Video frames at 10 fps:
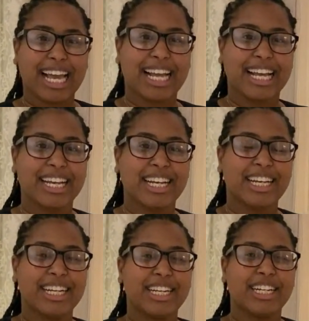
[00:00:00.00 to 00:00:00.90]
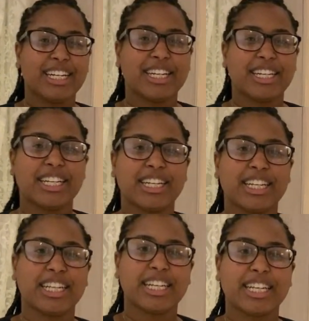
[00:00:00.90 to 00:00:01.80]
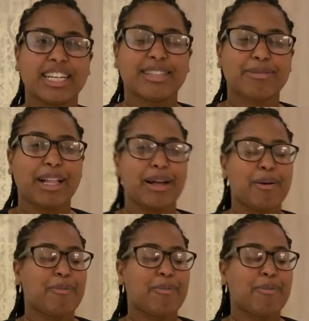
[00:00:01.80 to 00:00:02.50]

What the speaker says: Yeah, you have to say power. Then